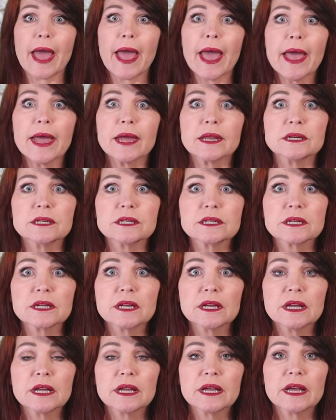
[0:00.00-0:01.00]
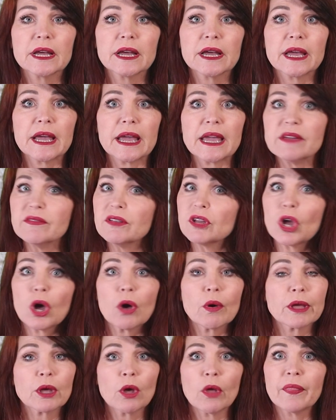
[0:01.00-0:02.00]
and even
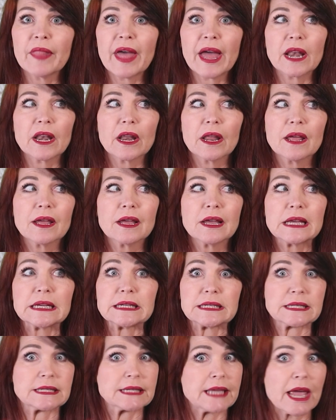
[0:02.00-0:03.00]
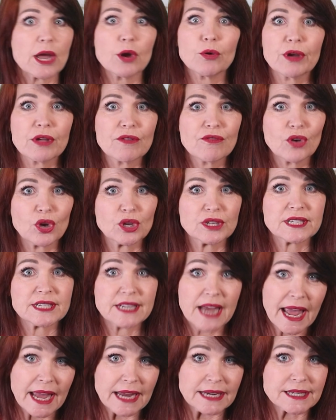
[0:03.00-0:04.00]
going on that scary first
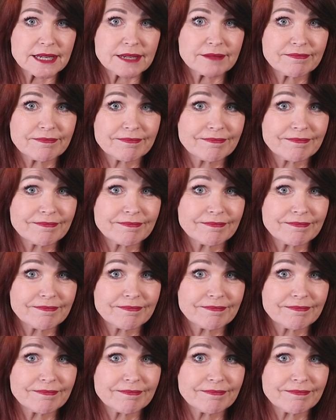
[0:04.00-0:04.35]
date.